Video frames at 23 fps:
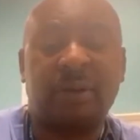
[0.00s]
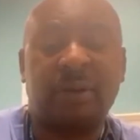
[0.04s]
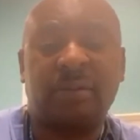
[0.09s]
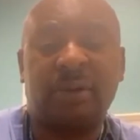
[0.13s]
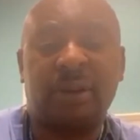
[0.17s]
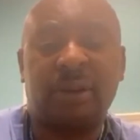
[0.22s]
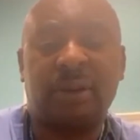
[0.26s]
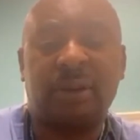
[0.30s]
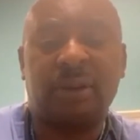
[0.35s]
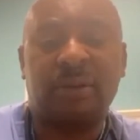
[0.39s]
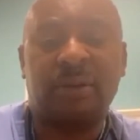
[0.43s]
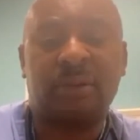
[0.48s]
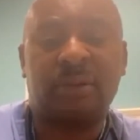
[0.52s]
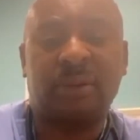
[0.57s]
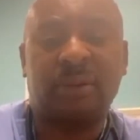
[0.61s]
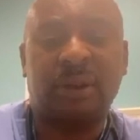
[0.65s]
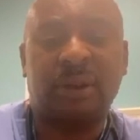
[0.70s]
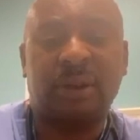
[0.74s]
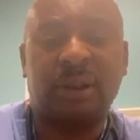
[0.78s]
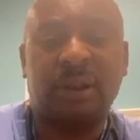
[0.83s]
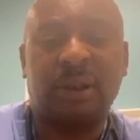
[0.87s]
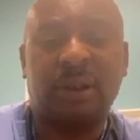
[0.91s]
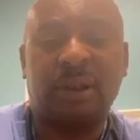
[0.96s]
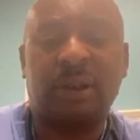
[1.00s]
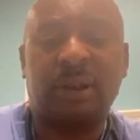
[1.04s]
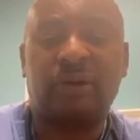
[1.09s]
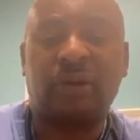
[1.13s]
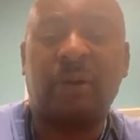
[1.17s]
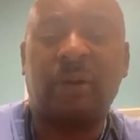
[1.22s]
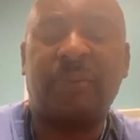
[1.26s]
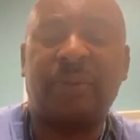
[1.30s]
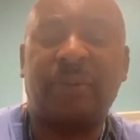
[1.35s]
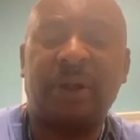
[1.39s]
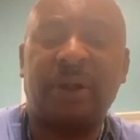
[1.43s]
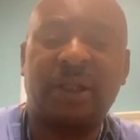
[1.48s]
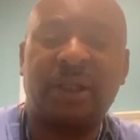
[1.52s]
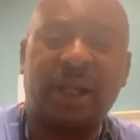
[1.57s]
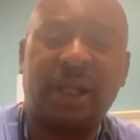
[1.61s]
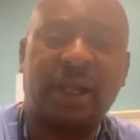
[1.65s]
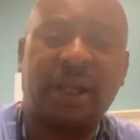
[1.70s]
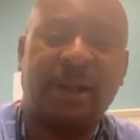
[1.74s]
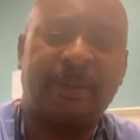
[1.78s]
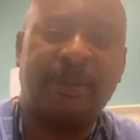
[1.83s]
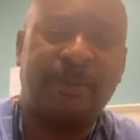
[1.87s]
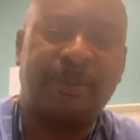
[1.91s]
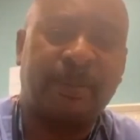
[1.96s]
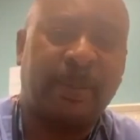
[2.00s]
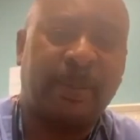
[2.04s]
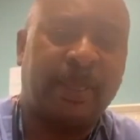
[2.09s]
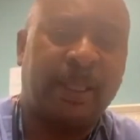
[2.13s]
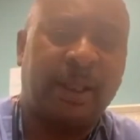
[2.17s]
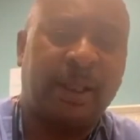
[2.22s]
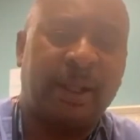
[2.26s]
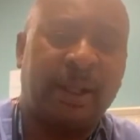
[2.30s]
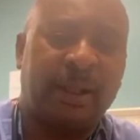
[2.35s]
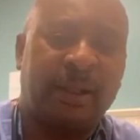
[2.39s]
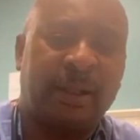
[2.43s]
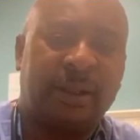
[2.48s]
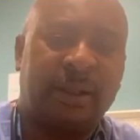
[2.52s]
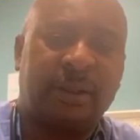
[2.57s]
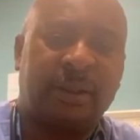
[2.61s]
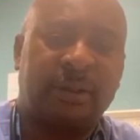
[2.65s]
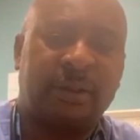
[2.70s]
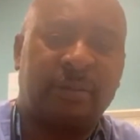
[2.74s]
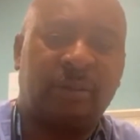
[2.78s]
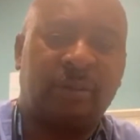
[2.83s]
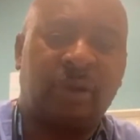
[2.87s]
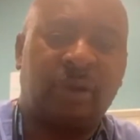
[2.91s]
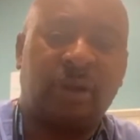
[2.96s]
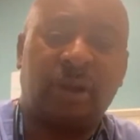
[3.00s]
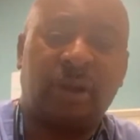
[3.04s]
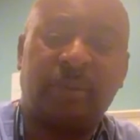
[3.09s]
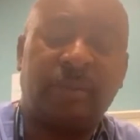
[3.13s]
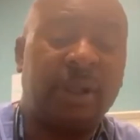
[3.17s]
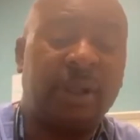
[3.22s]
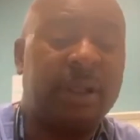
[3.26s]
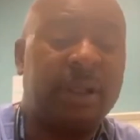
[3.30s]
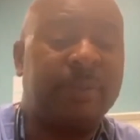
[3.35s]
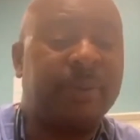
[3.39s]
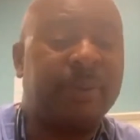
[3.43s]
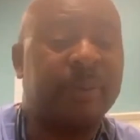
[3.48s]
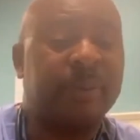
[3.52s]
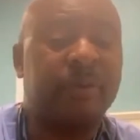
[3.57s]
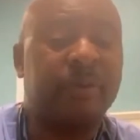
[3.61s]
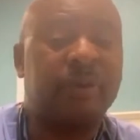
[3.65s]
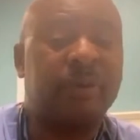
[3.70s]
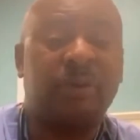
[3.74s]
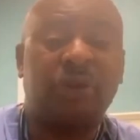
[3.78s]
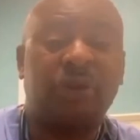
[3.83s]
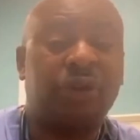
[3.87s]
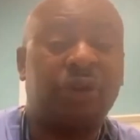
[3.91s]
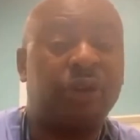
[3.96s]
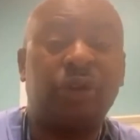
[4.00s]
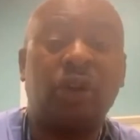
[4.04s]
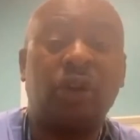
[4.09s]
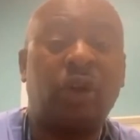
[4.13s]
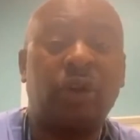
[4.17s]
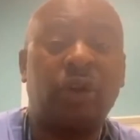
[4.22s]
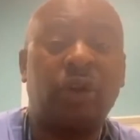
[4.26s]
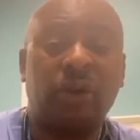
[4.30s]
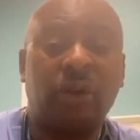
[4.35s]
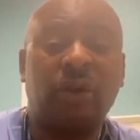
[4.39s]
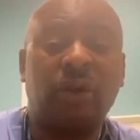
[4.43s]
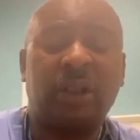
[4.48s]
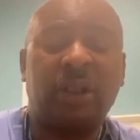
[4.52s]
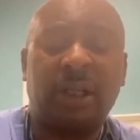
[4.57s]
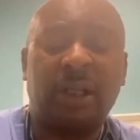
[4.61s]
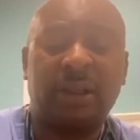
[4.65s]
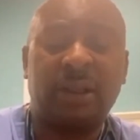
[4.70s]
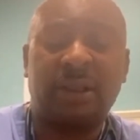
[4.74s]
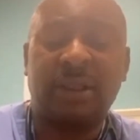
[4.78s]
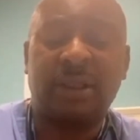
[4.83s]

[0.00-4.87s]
our, you know, our trumpet here, but many people do not know